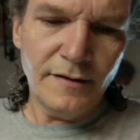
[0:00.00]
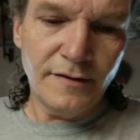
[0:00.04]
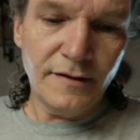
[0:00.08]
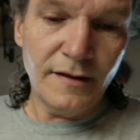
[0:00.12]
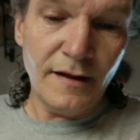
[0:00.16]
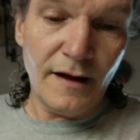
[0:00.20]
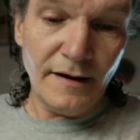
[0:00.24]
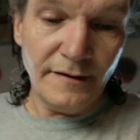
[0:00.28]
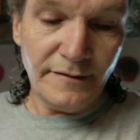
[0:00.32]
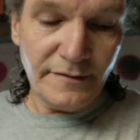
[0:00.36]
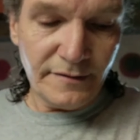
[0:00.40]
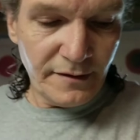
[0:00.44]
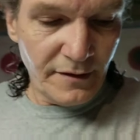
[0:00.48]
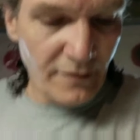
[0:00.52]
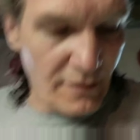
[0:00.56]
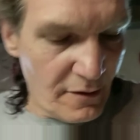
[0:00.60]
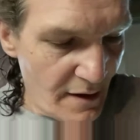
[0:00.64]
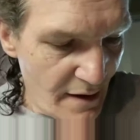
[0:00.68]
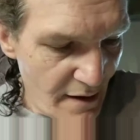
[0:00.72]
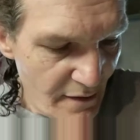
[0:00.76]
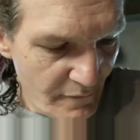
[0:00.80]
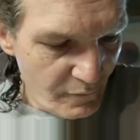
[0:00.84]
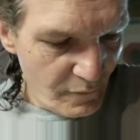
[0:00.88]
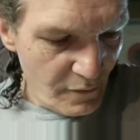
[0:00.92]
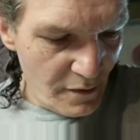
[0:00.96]
I still
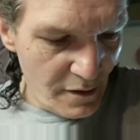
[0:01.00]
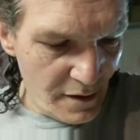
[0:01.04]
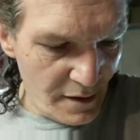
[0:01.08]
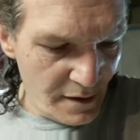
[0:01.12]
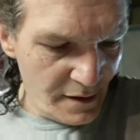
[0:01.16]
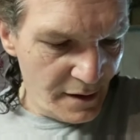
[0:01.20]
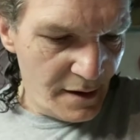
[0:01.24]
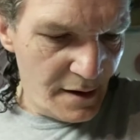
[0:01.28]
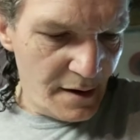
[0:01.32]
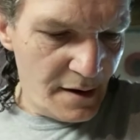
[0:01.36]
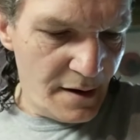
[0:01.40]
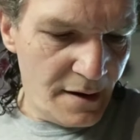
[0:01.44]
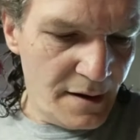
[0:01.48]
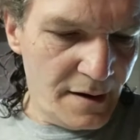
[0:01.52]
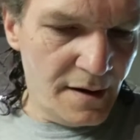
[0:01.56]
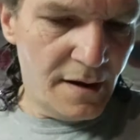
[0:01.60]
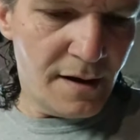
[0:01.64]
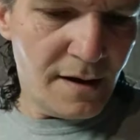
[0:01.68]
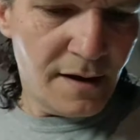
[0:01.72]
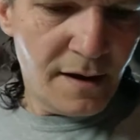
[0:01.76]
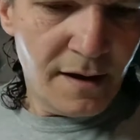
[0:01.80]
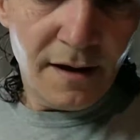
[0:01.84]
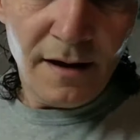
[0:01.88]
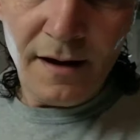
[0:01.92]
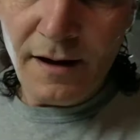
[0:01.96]
have one, uh,
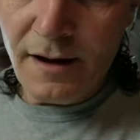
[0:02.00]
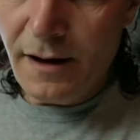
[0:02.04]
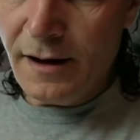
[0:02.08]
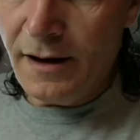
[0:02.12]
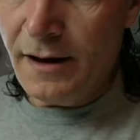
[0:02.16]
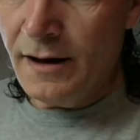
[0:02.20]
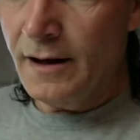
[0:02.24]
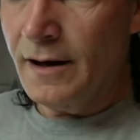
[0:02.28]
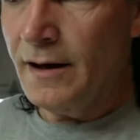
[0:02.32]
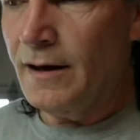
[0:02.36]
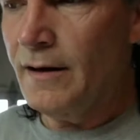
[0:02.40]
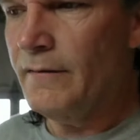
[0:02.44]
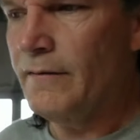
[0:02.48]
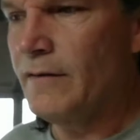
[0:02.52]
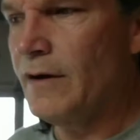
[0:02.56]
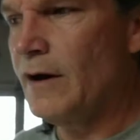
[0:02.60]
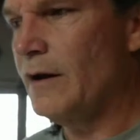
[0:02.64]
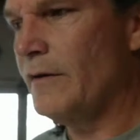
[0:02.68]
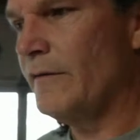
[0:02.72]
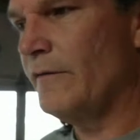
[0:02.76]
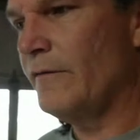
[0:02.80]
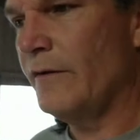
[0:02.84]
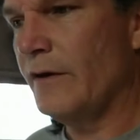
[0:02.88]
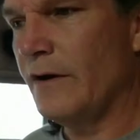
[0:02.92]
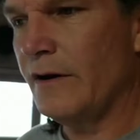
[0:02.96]
I've got
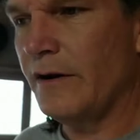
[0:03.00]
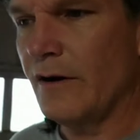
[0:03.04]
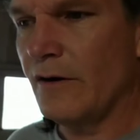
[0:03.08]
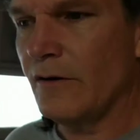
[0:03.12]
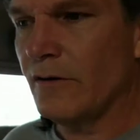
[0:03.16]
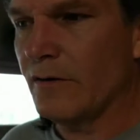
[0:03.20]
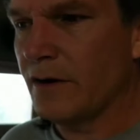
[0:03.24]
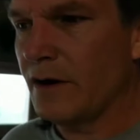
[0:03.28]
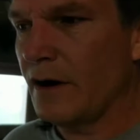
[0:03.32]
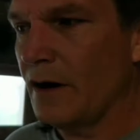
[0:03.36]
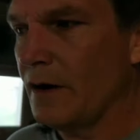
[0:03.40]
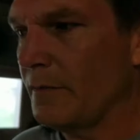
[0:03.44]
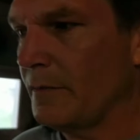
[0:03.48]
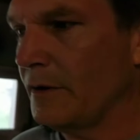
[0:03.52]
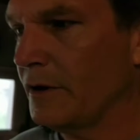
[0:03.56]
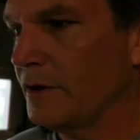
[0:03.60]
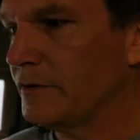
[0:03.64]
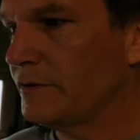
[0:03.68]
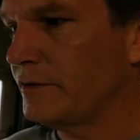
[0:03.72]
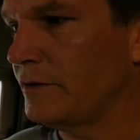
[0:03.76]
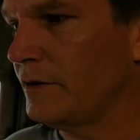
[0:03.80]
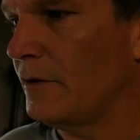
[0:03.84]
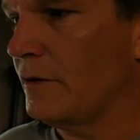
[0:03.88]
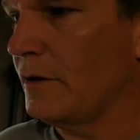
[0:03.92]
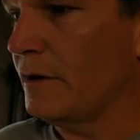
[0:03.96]
a video coming
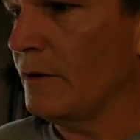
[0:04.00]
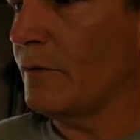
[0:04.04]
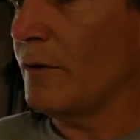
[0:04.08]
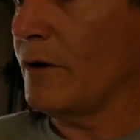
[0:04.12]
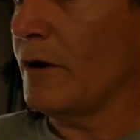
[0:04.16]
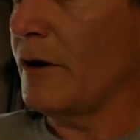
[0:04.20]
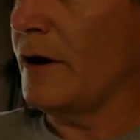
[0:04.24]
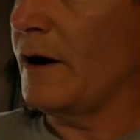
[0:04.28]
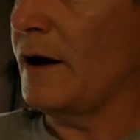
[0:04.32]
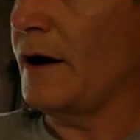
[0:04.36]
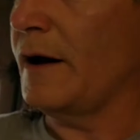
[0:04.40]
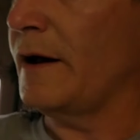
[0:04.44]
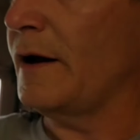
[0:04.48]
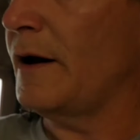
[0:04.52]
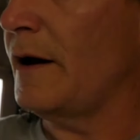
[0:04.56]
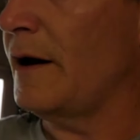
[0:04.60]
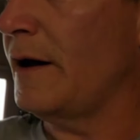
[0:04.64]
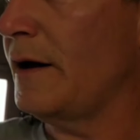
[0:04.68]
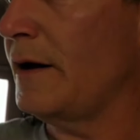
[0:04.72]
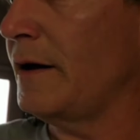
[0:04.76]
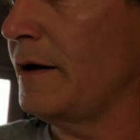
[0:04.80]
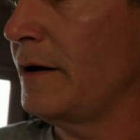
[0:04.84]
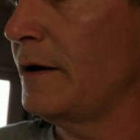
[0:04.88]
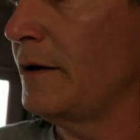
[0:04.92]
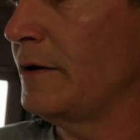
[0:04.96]
showing where I
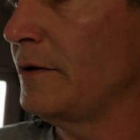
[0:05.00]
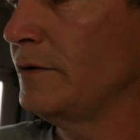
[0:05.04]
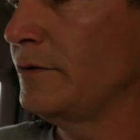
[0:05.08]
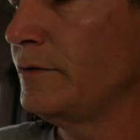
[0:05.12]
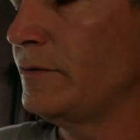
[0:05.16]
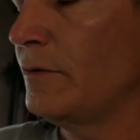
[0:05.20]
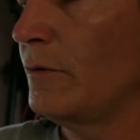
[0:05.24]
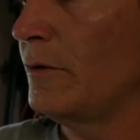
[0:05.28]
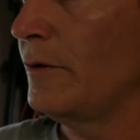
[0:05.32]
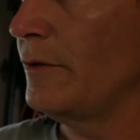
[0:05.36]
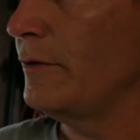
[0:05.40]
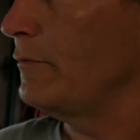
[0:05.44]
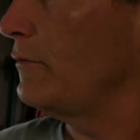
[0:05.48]
uh, tore the